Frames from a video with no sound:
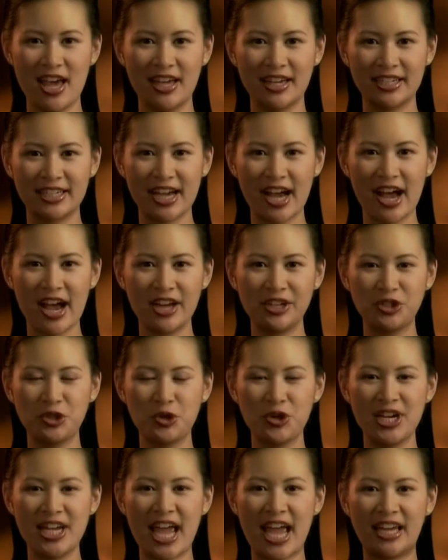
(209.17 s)
God
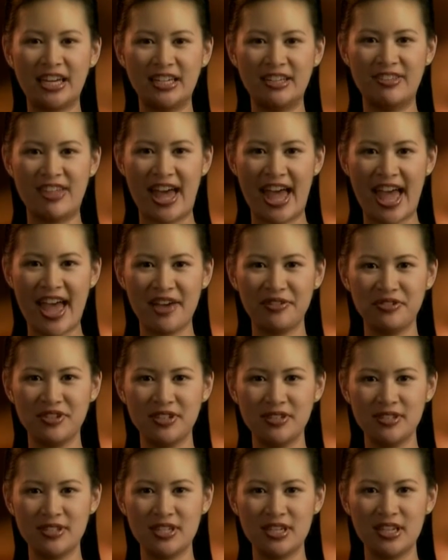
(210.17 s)
created the
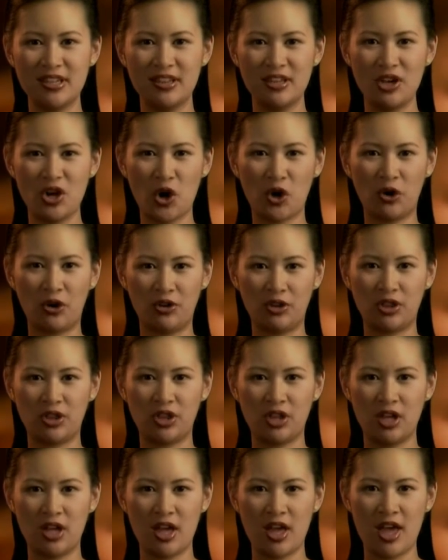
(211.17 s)
heavens, the earth,
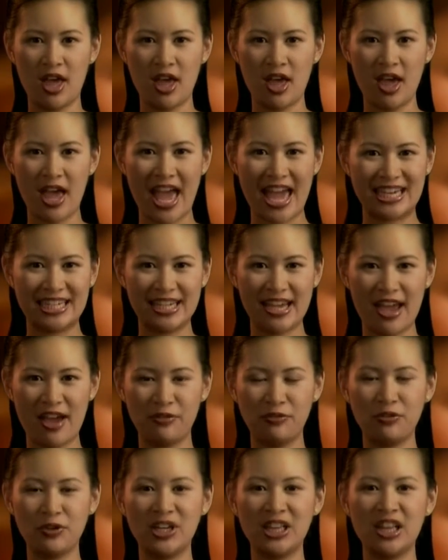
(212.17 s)
and
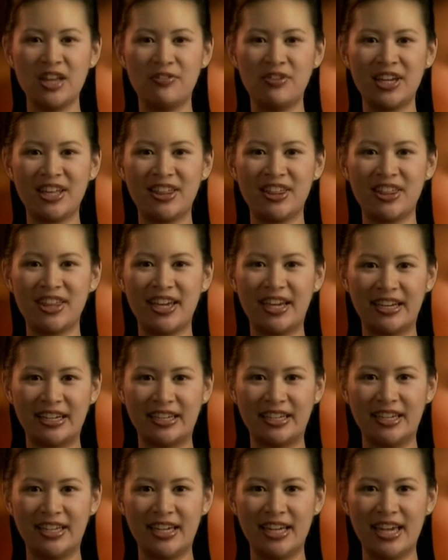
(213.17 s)
every living
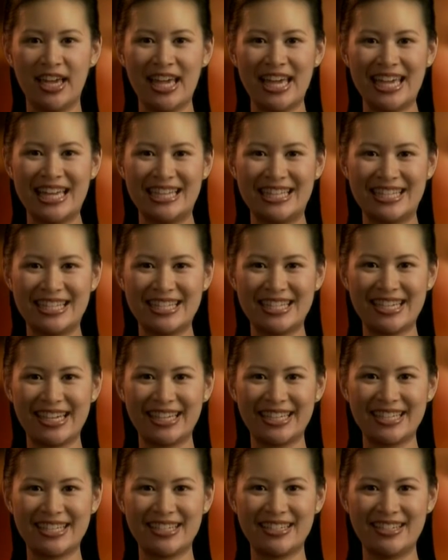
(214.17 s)
thing in
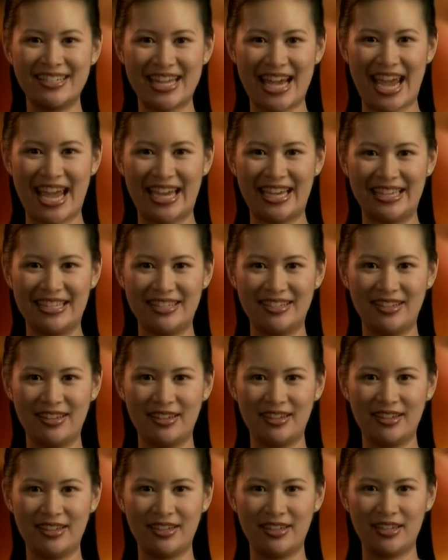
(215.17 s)
6 days.
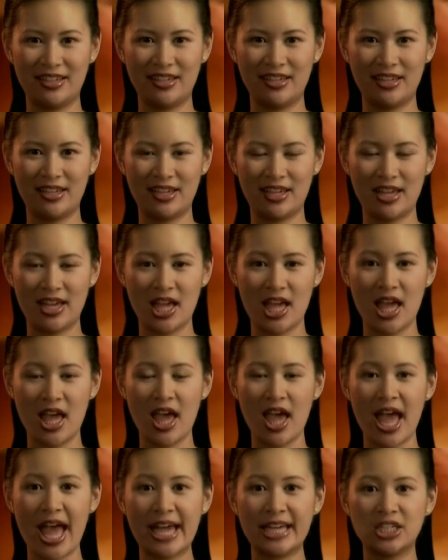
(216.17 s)

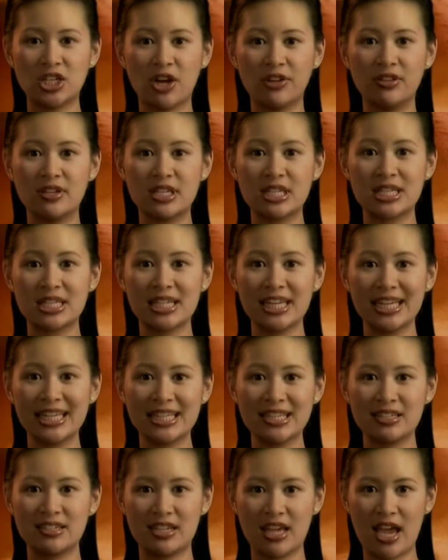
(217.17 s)
And on the
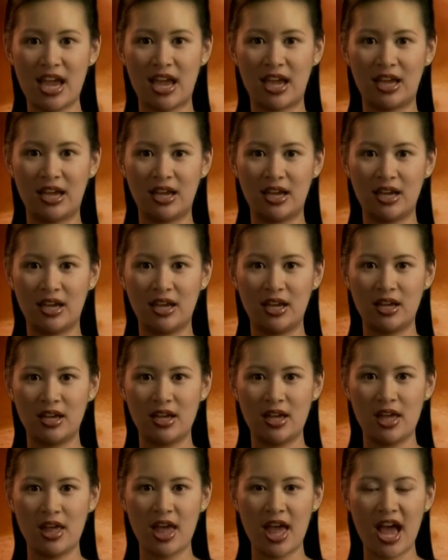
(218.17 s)
6th day,
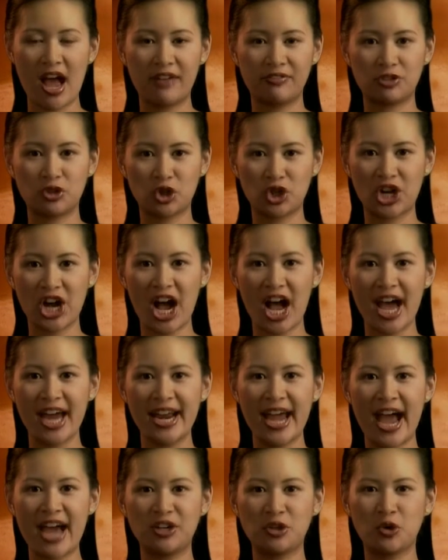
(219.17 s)
after God
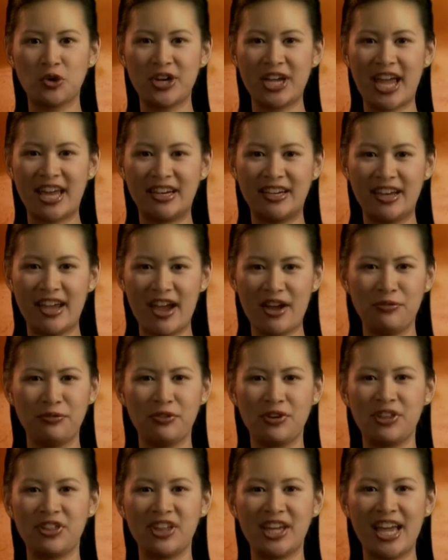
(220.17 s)
had created
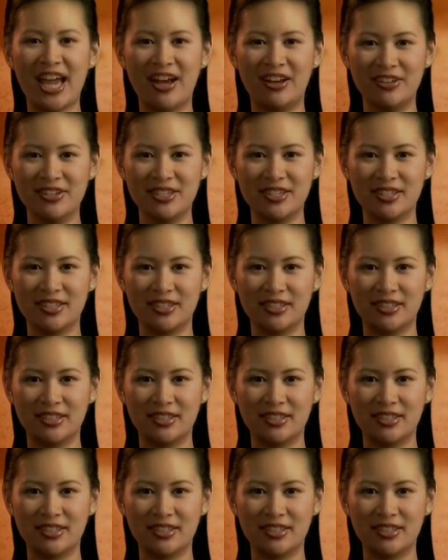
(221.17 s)
everything else,